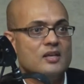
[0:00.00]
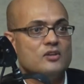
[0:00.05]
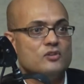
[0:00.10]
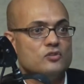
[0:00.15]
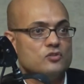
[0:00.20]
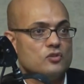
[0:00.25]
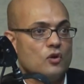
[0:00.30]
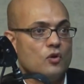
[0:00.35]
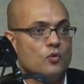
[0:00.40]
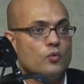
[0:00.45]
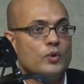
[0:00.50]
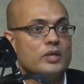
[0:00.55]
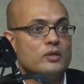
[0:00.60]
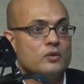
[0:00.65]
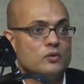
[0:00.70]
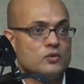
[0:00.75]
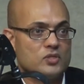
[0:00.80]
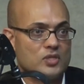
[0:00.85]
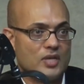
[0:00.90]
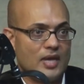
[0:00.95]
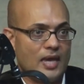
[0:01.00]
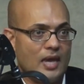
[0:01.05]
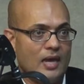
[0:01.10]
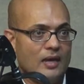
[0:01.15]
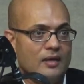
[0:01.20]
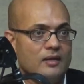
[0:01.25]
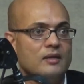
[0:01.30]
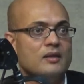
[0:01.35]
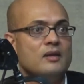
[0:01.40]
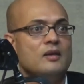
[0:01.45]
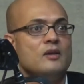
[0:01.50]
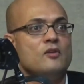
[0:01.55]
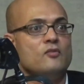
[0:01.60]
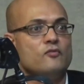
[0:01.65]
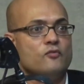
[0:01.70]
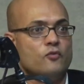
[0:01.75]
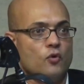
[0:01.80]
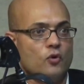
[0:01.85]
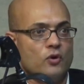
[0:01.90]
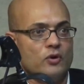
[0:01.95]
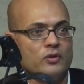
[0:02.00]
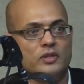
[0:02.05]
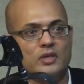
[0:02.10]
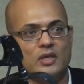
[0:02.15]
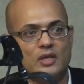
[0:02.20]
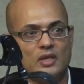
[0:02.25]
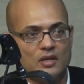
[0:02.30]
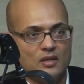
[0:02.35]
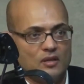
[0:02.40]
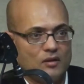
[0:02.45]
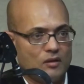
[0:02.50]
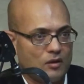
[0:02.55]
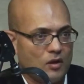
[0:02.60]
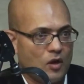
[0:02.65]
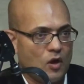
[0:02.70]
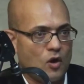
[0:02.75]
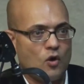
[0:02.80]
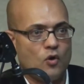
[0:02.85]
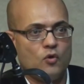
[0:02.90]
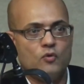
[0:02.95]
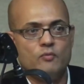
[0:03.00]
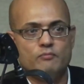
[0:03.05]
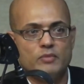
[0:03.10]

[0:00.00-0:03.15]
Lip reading: So we do scan for the low,